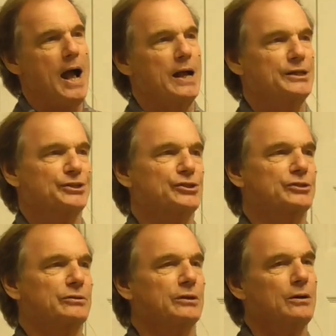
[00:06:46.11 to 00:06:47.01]
as
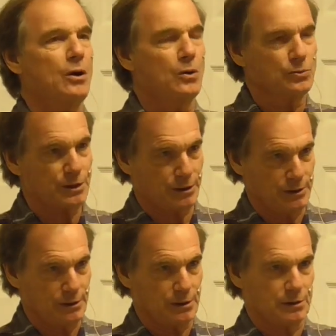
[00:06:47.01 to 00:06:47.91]
the
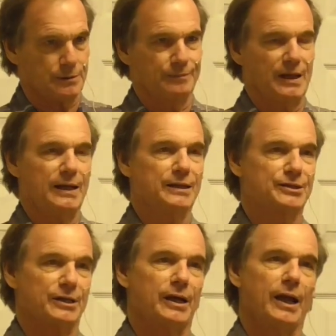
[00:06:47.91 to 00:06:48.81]
hostess
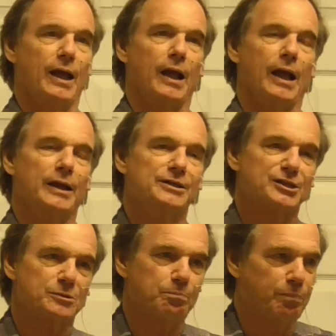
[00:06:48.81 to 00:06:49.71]
is
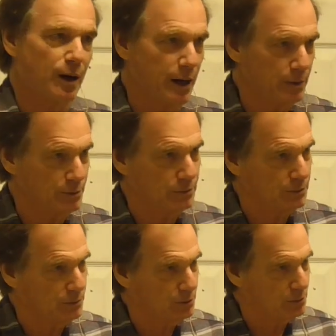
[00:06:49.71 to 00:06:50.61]
inspired
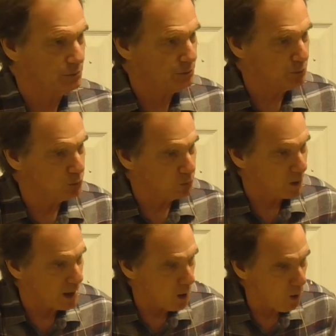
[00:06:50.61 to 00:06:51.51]
to
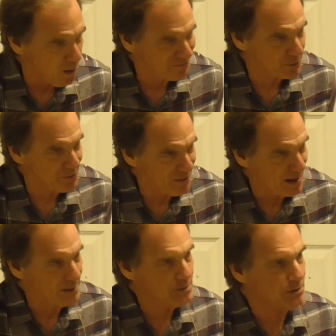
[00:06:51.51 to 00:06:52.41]
offer
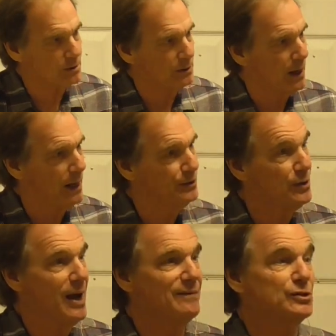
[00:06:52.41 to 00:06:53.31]
thanks and
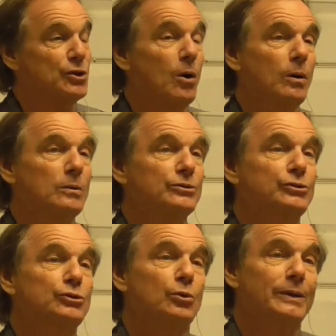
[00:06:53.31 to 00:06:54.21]
to have us all
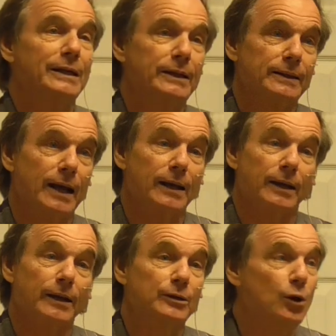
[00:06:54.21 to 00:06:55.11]
join in that
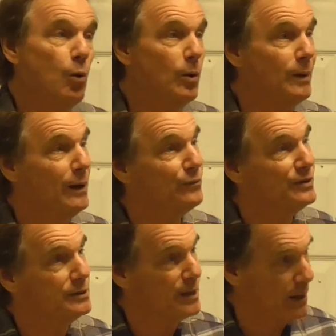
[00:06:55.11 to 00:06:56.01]
and go around
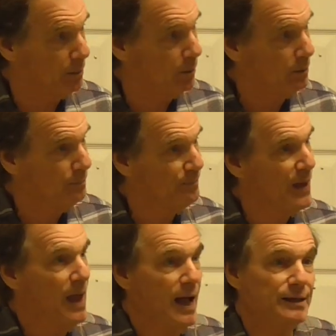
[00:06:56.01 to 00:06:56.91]
the table
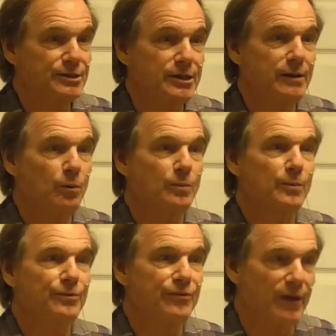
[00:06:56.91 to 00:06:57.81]
and say what
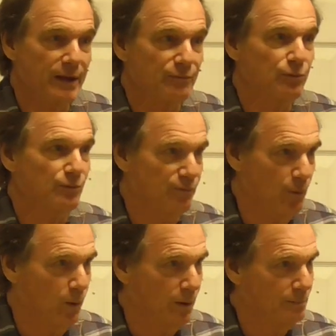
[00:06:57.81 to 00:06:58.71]
we're thankful
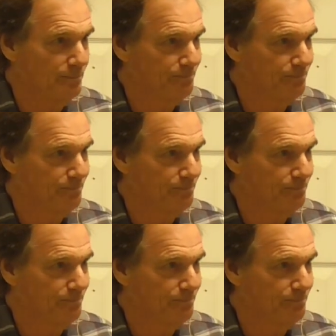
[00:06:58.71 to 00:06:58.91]
for.